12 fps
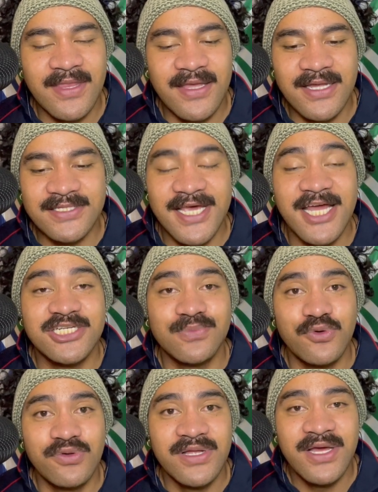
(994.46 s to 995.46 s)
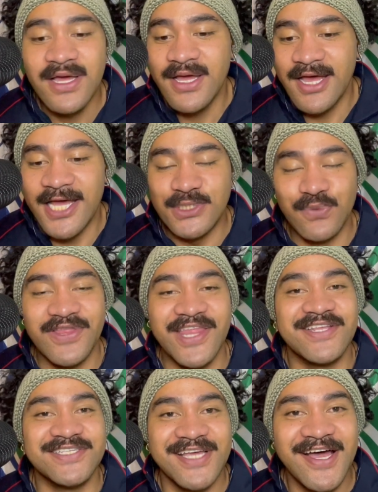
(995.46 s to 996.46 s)
Intangible? Is it with that
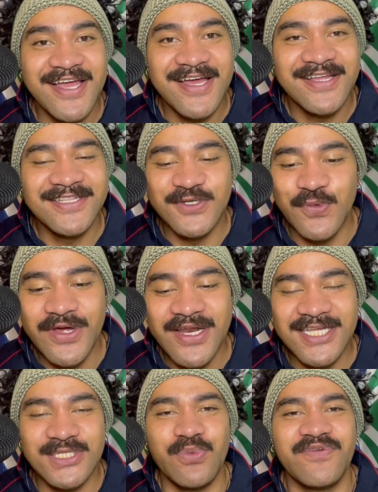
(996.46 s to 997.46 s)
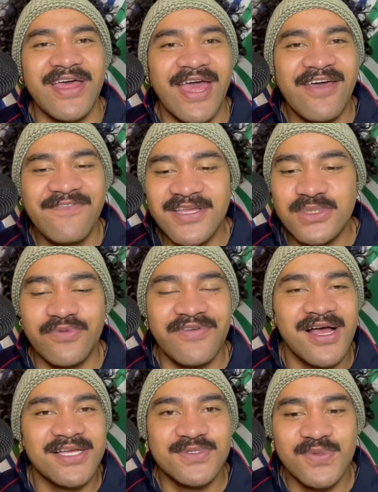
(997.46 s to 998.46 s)
desire to win? Is it with that effort? Is it with
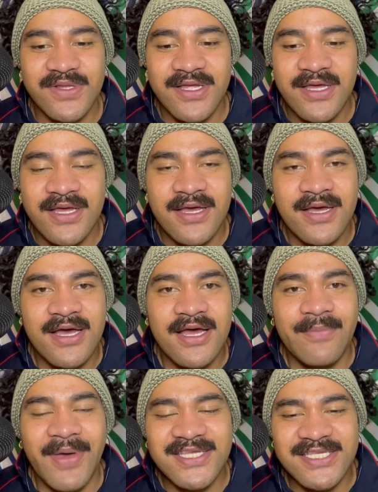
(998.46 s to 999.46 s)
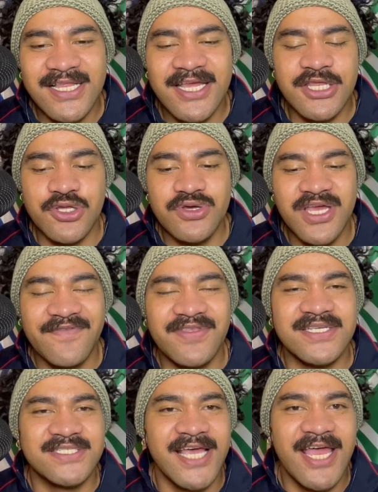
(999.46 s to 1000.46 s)
hustle? Basically, do you give
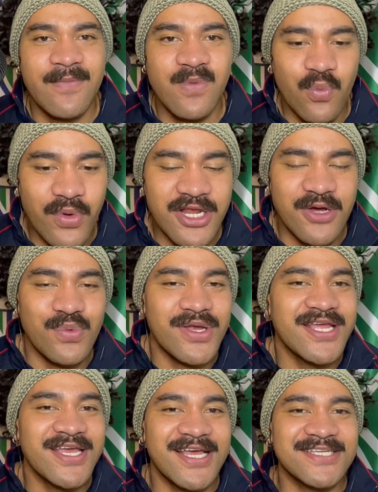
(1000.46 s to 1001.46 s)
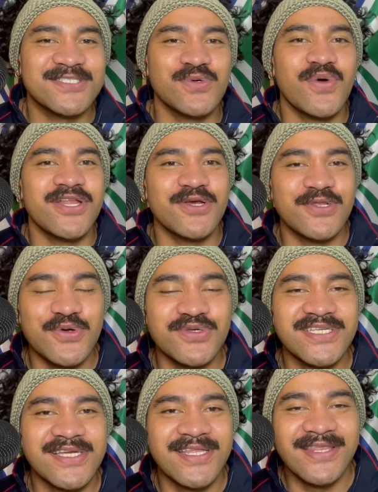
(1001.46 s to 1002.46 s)
the same when you're winning as to when you're
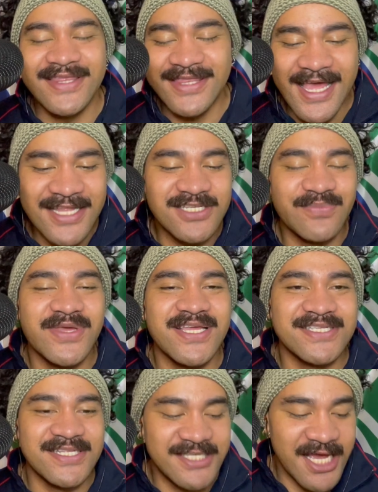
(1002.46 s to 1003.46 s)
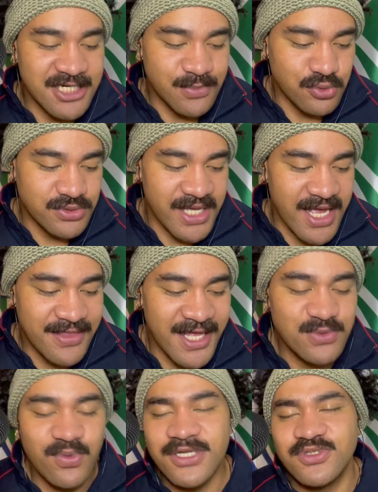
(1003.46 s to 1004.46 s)
losing? That to me is intangibles, and
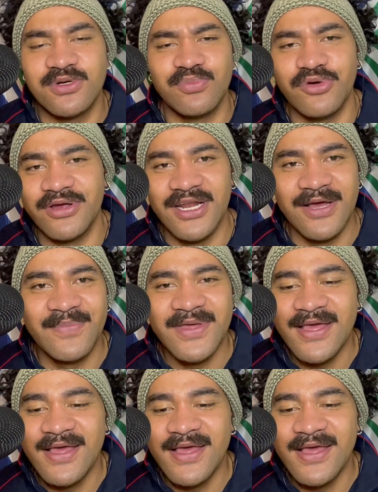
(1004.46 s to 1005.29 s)
that's why I sort of bring it up.